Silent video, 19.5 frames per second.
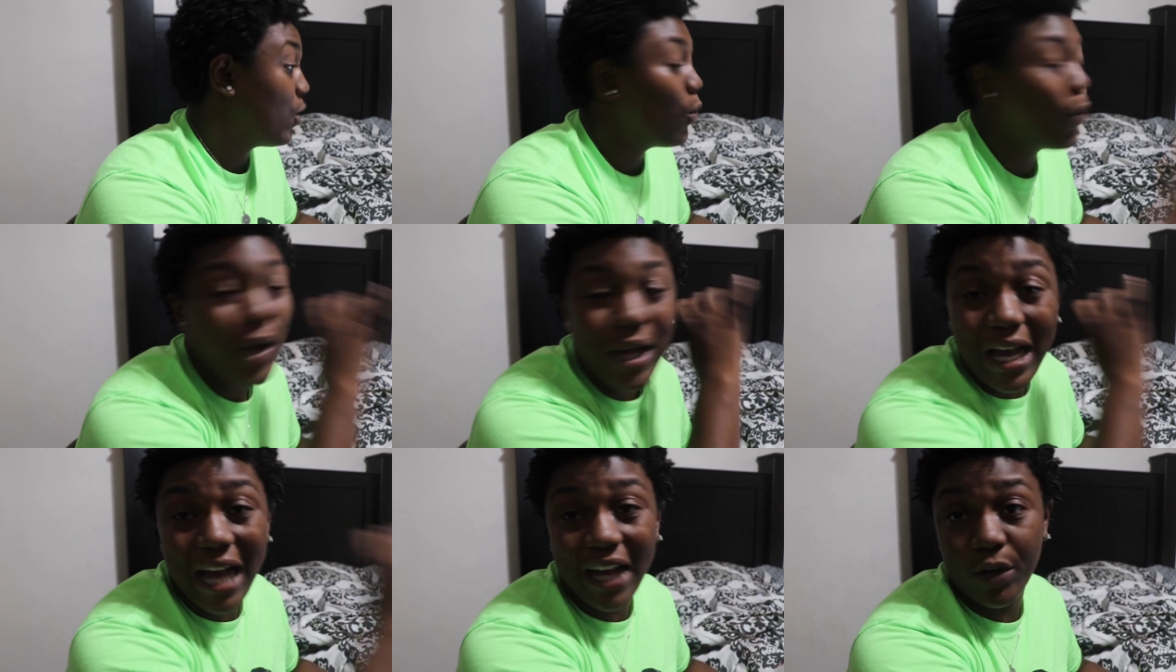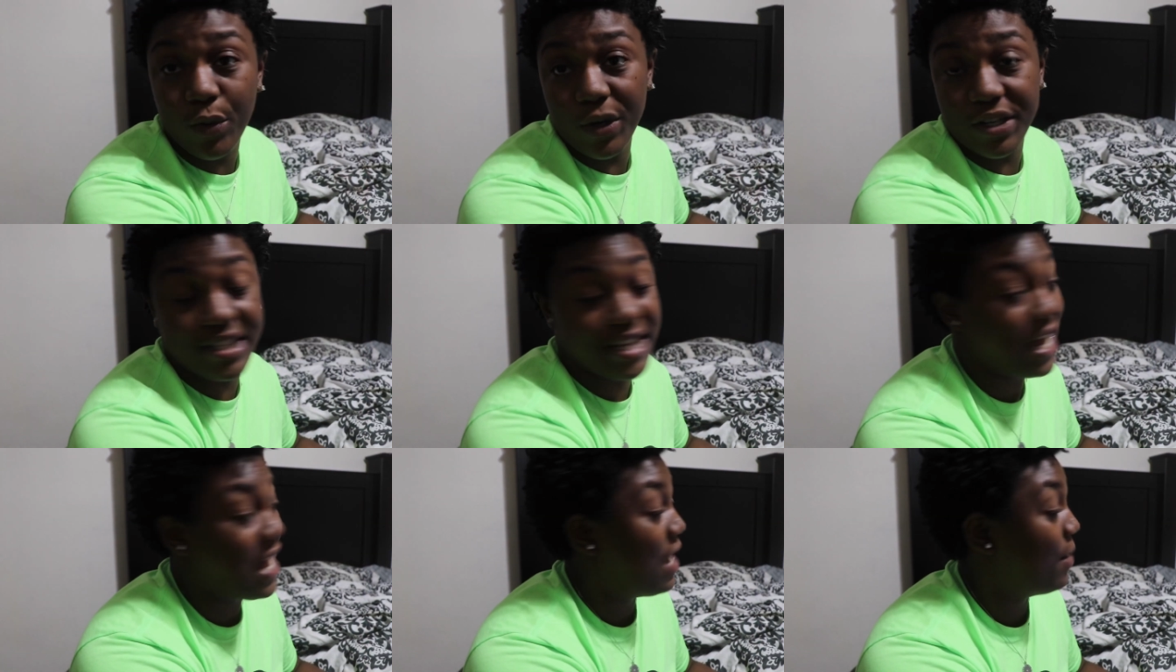we got
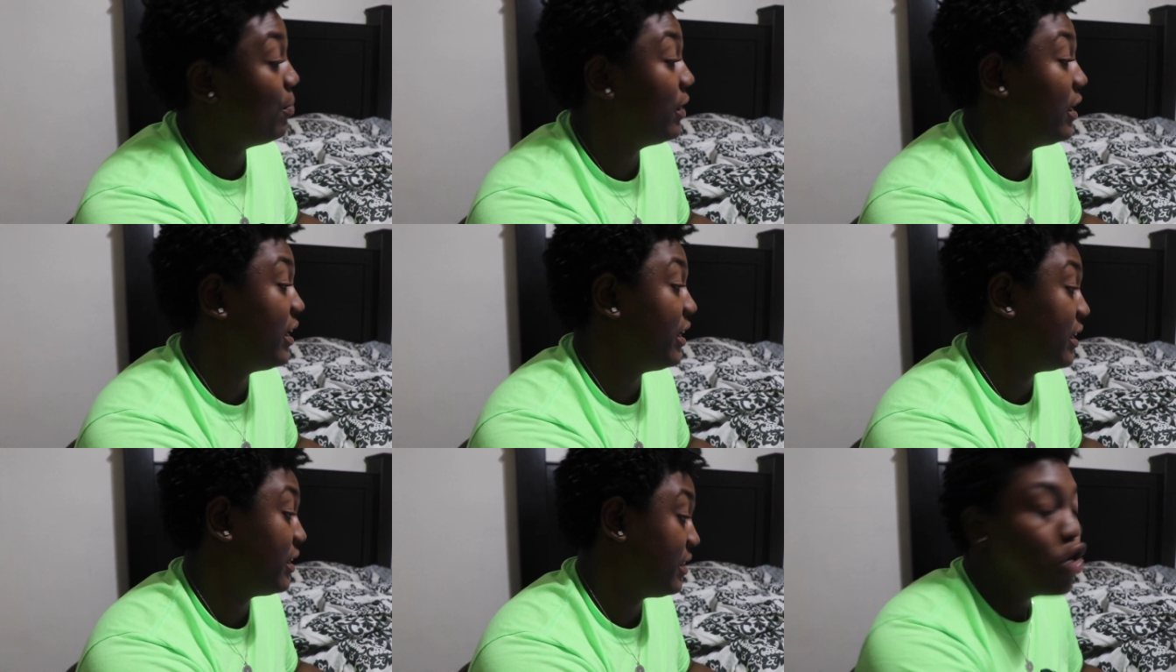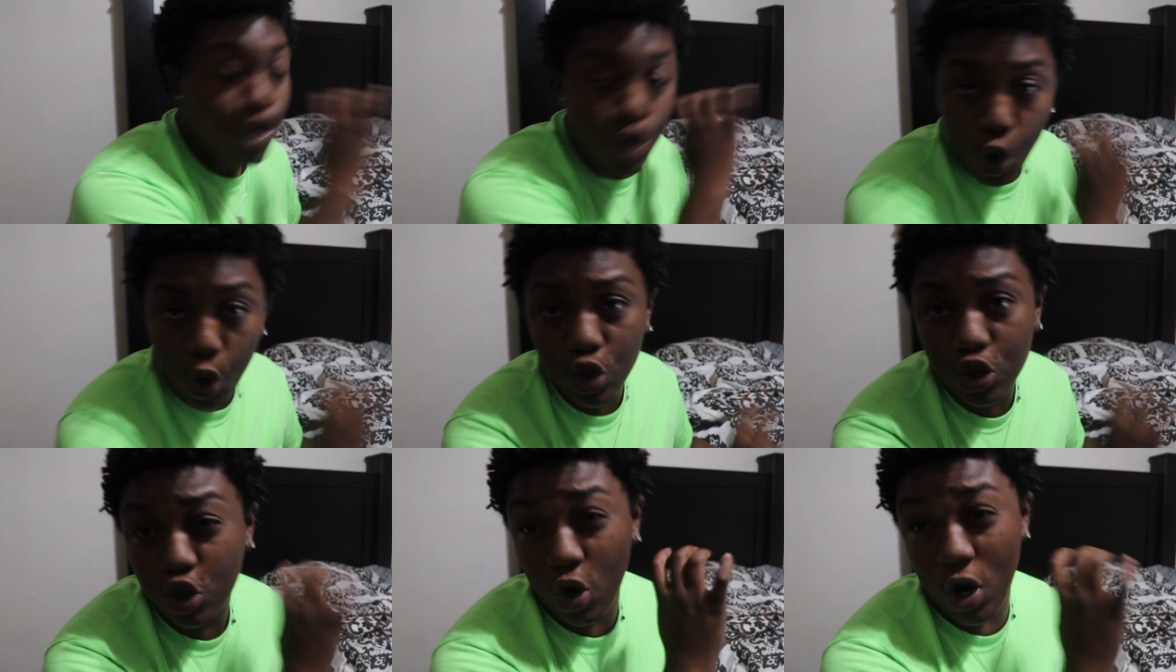QuickTime Play.
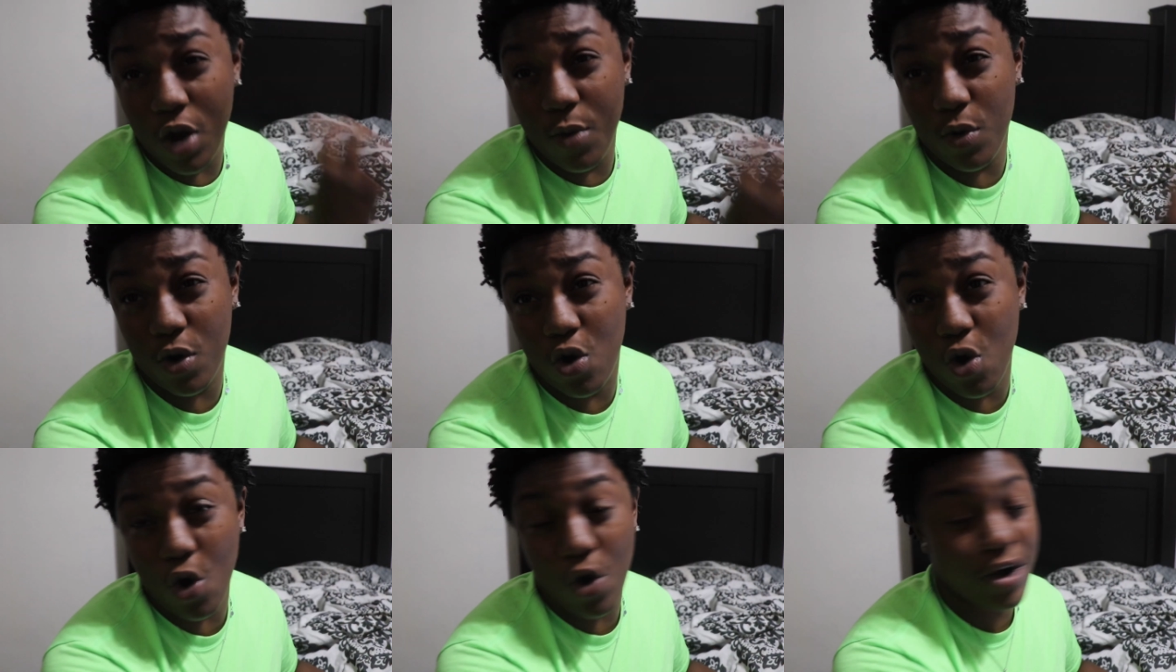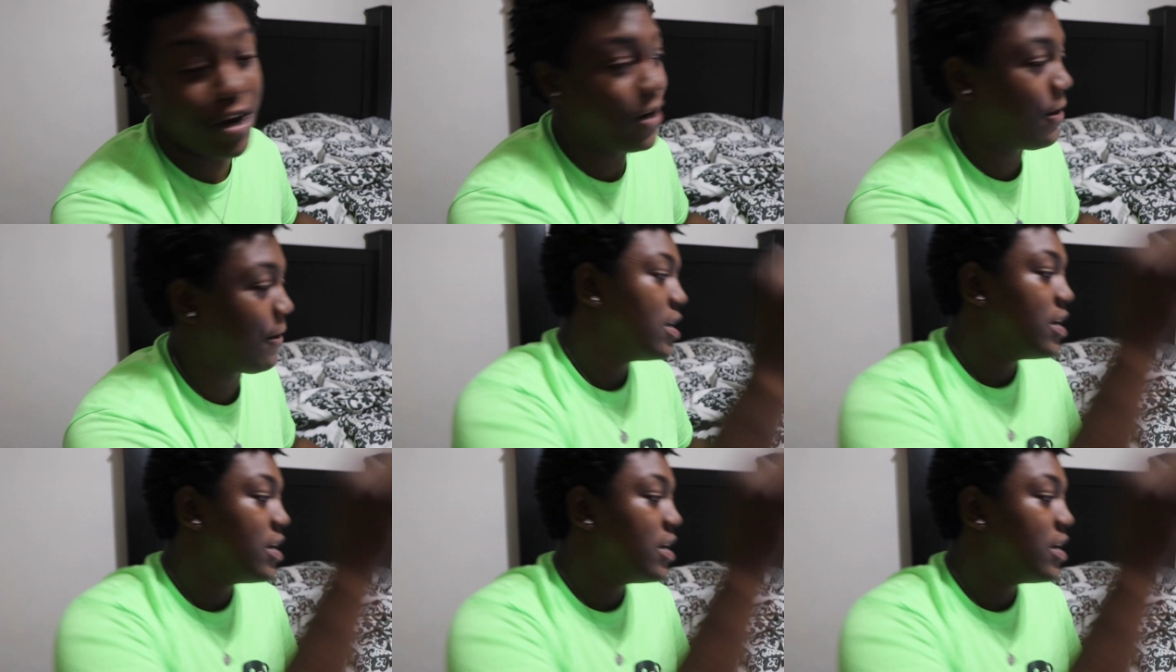New screen recording,